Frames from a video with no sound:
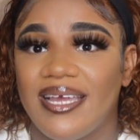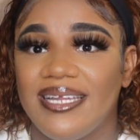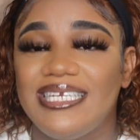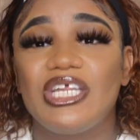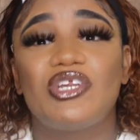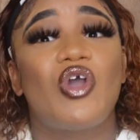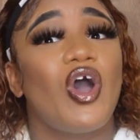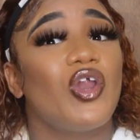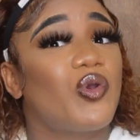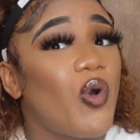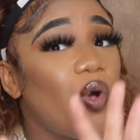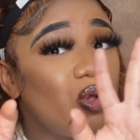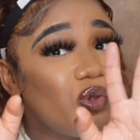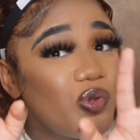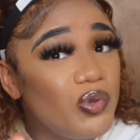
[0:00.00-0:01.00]
Did God
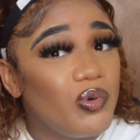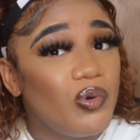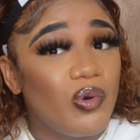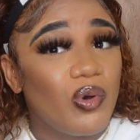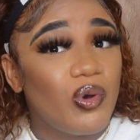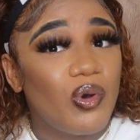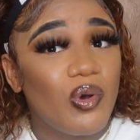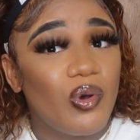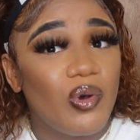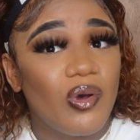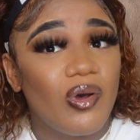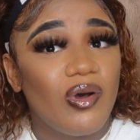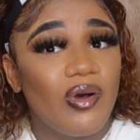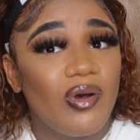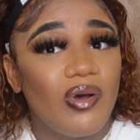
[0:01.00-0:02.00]
call you
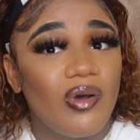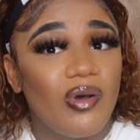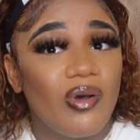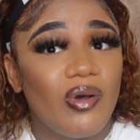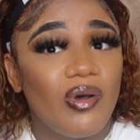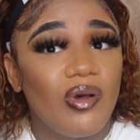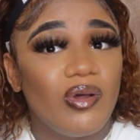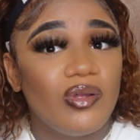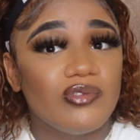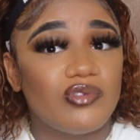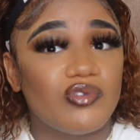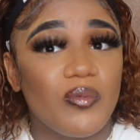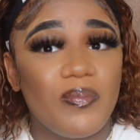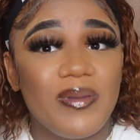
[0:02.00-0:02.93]
to